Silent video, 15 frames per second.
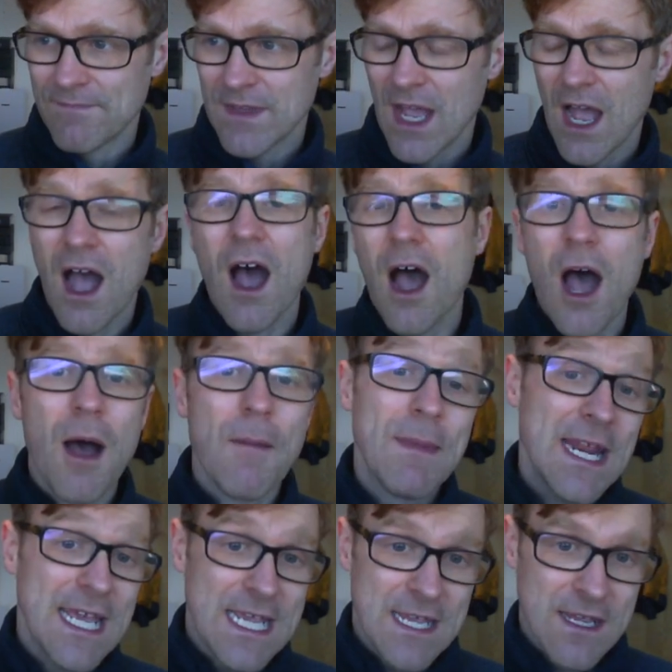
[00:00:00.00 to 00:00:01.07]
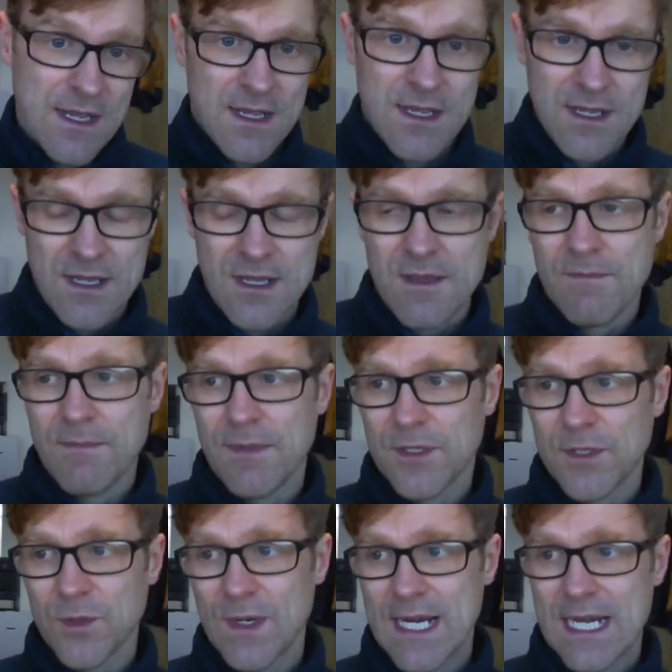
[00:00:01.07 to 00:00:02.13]
harmony
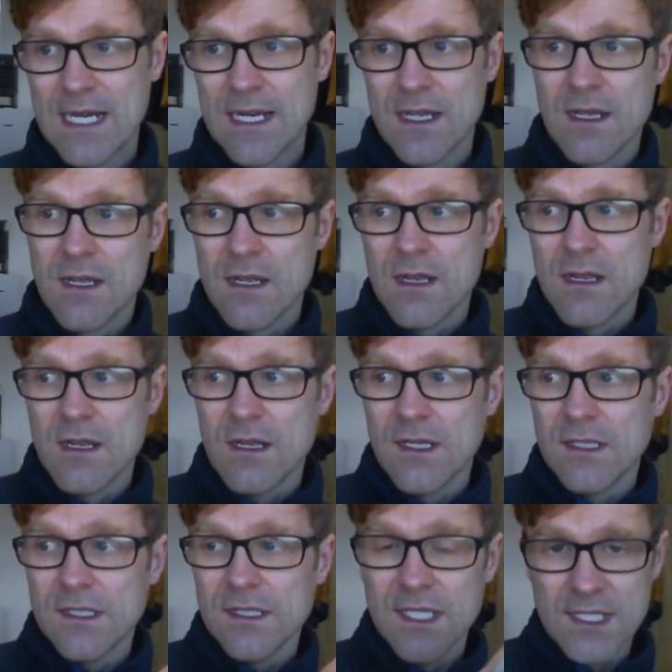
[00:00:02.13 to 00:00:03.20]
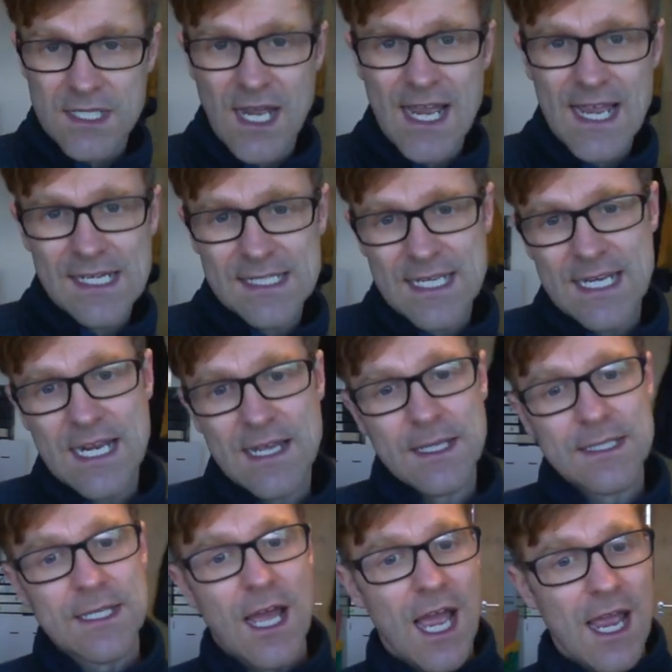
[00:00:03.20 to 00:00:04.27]
between society and the
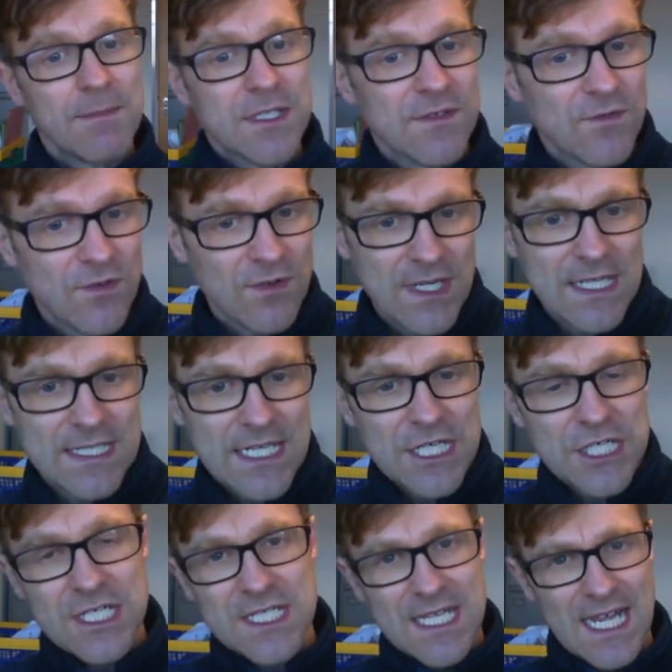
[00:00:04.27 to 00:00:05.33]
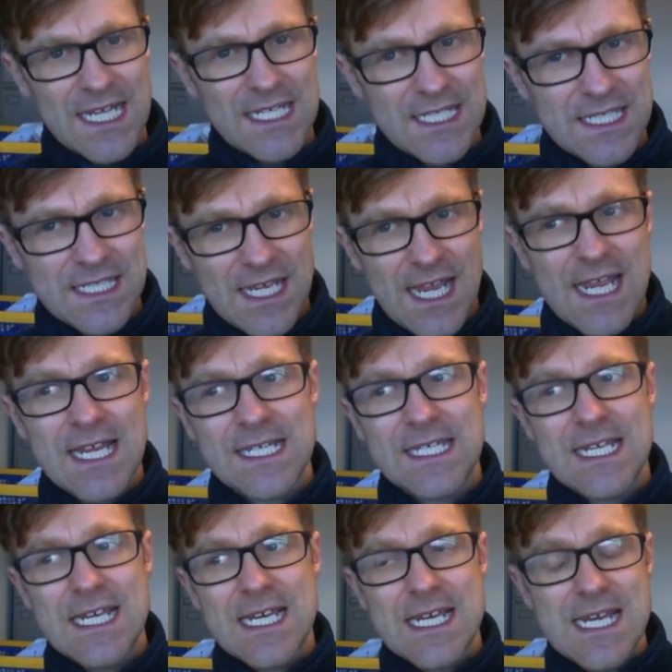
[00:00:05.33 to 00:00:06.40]
types of organisations that society
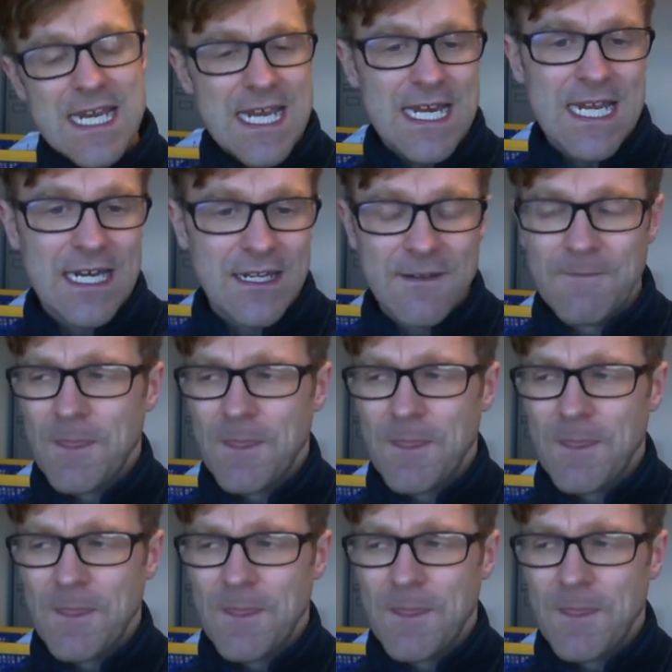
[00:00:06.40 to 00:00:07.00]
needed.